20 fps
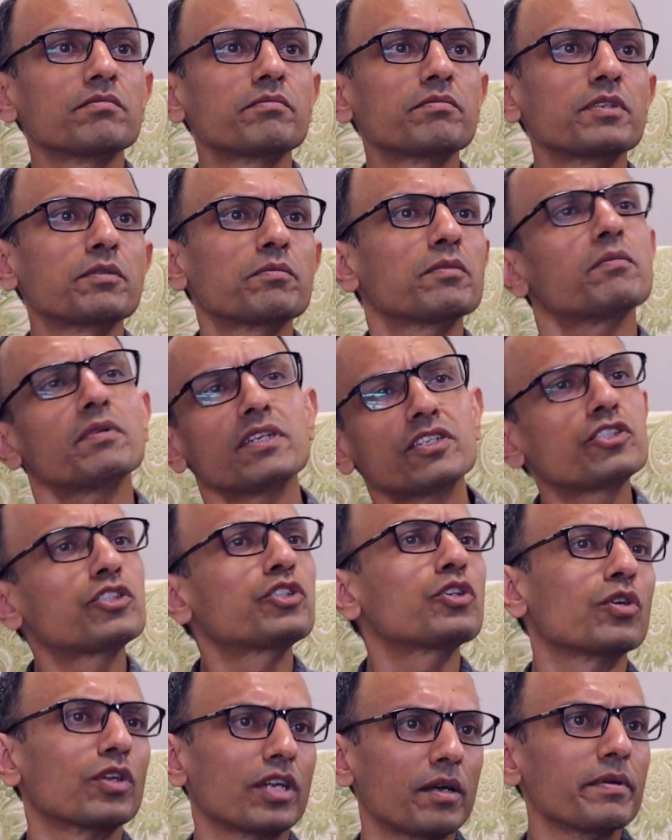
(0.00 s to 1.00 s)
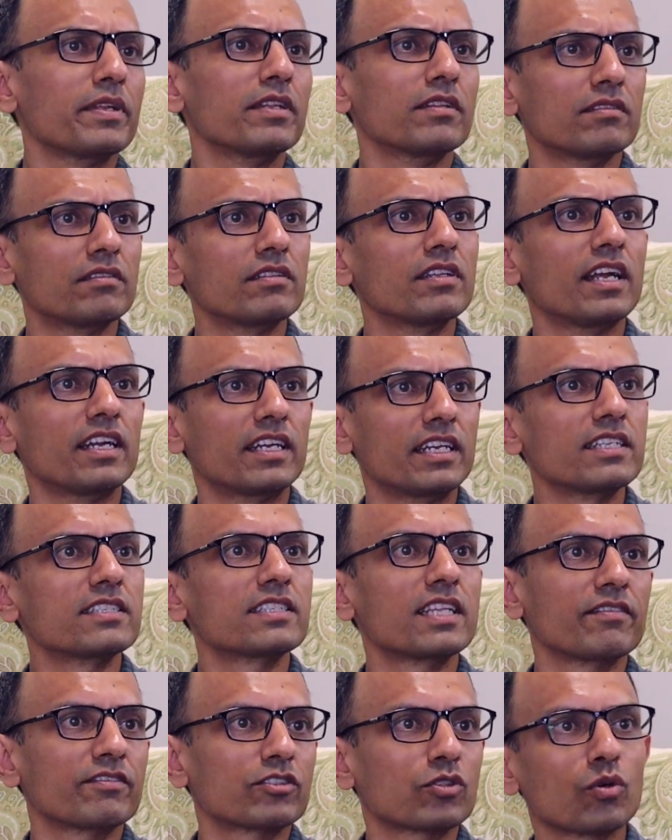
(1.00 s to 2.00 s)
people, but sure, I mean, at
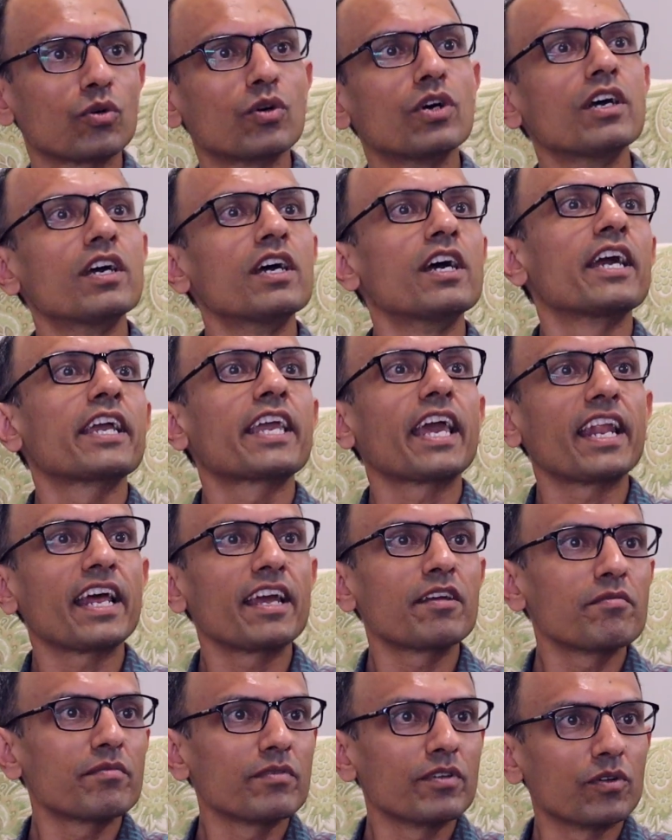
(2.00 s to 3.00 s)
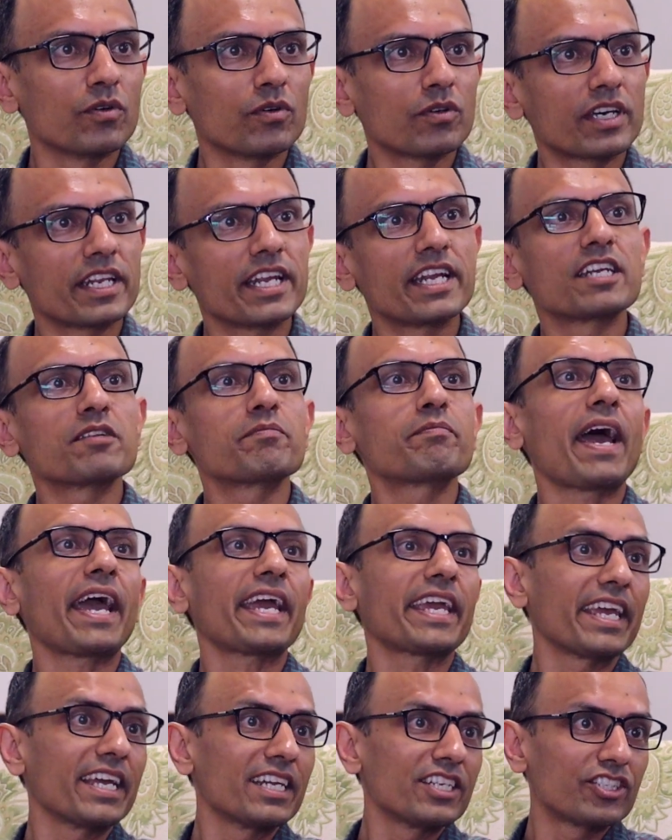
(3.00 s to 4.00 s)
least they. So can I, create a
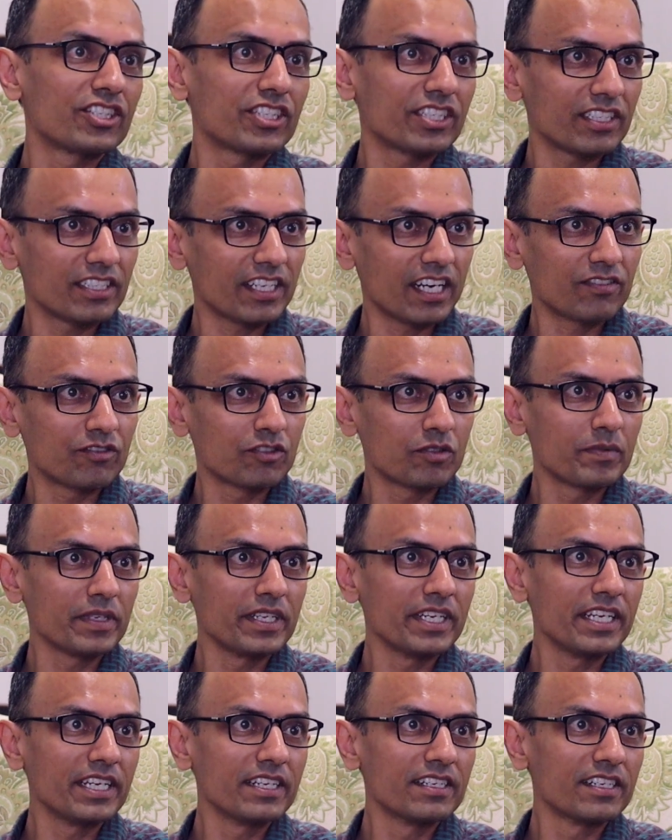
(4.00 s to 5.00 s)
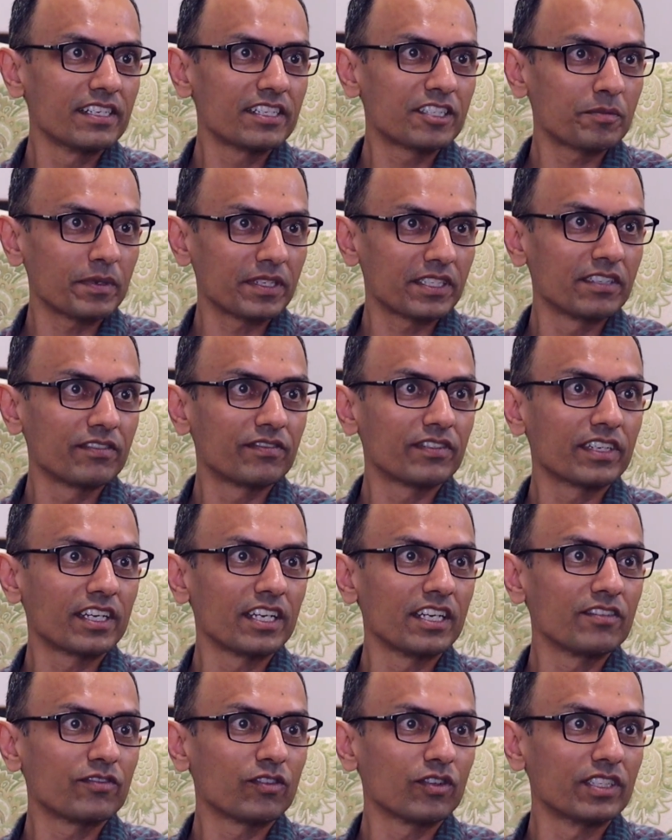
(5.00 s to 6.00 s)
package that would be needed
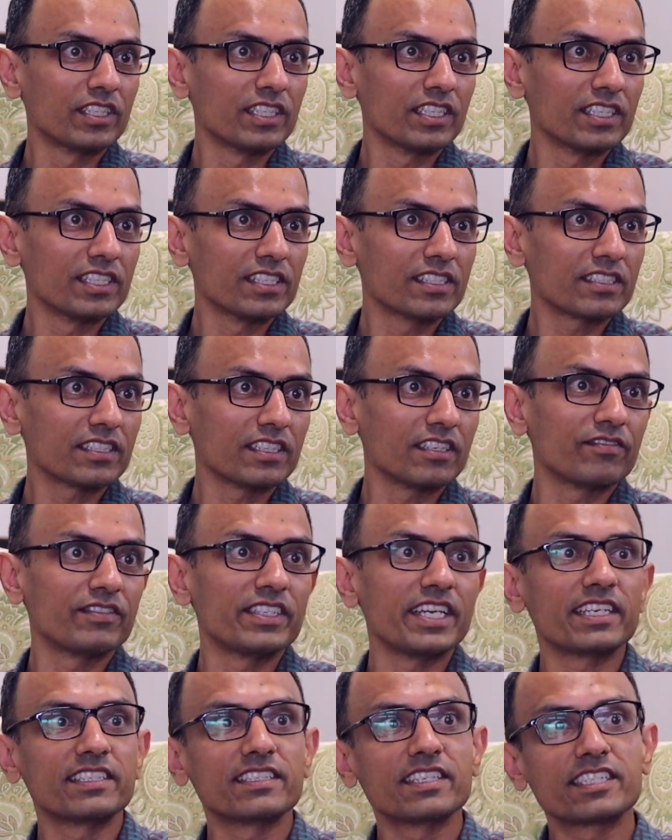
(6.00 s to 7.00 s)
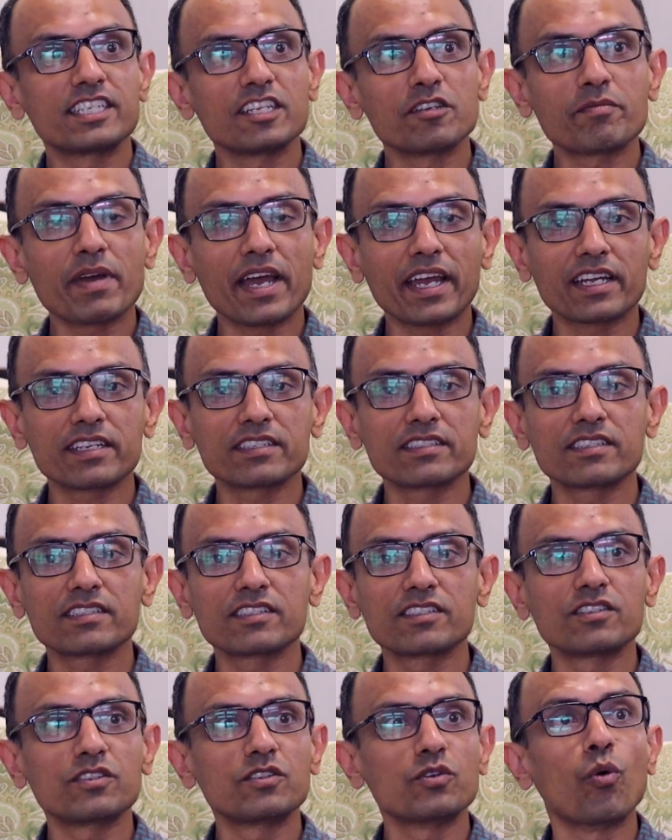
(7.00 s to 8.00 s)
specifically for this if the existing
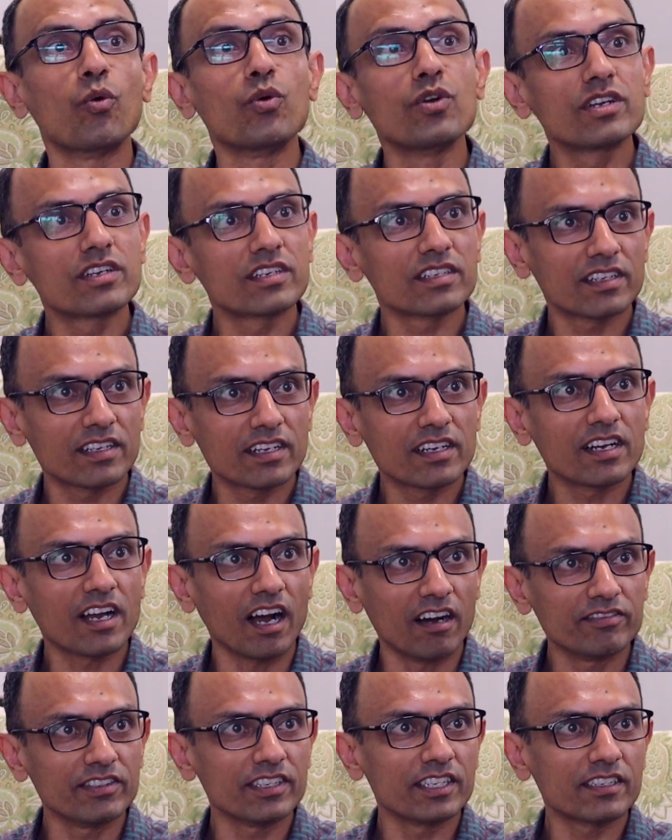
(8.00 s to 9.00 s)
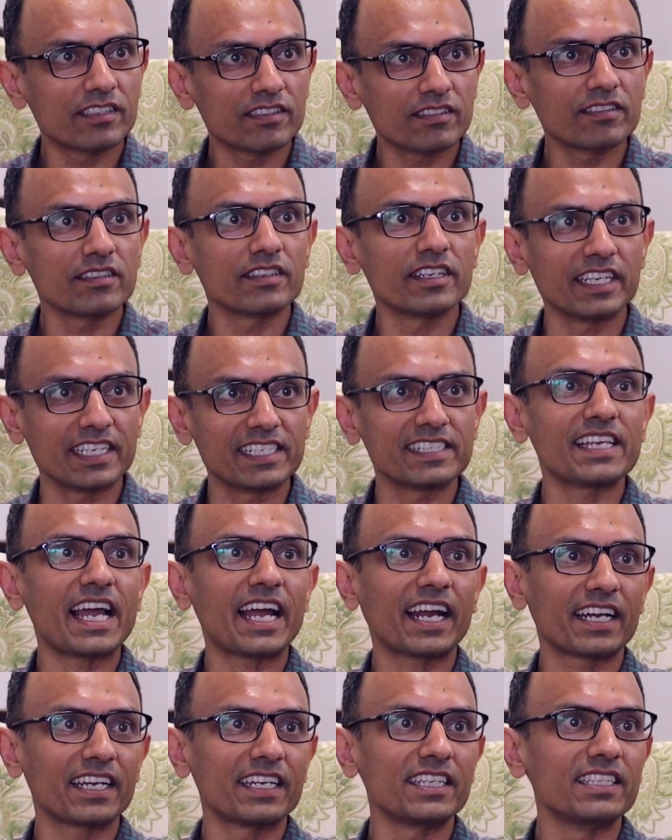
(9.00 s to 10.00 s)
packages don't cover
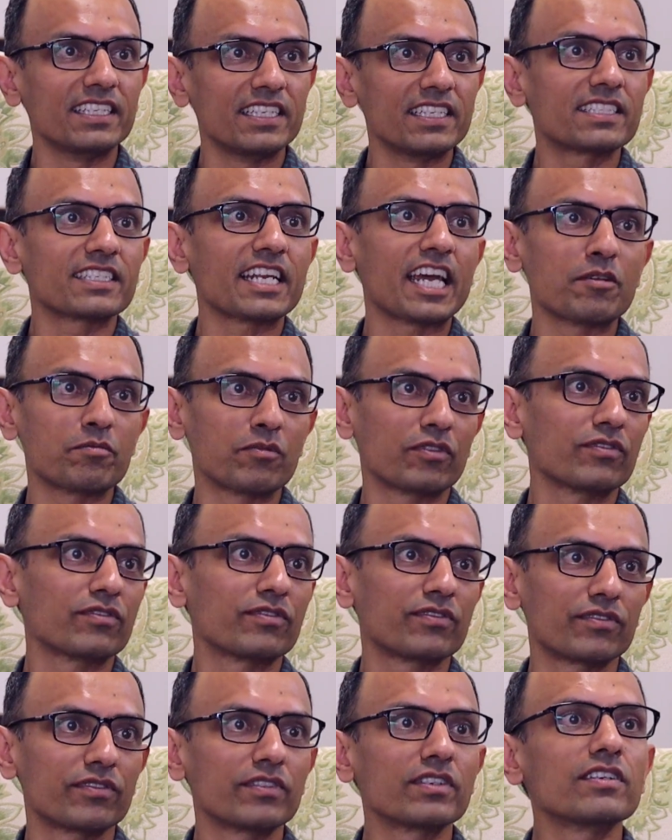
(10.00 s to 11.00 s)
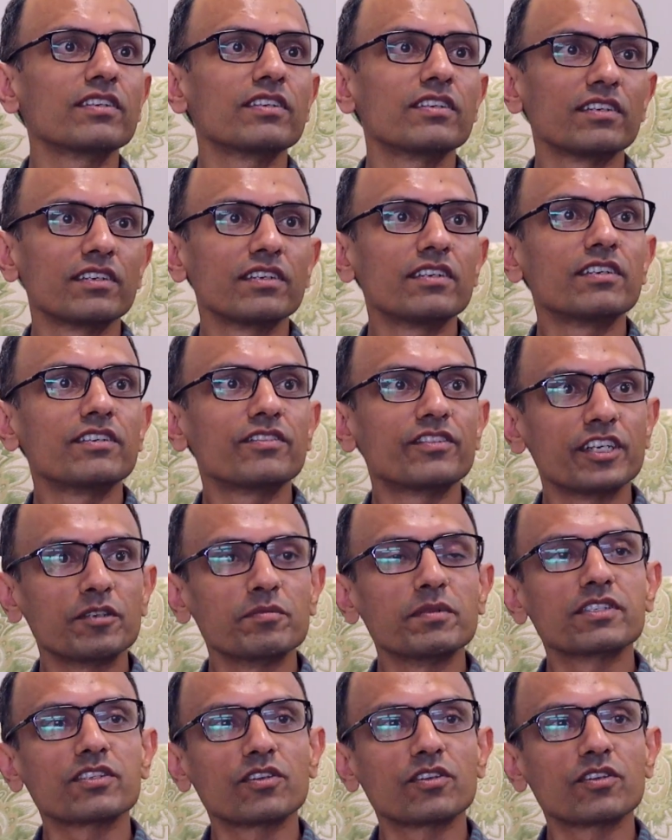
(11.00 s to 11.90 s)
exactly these type of treatments and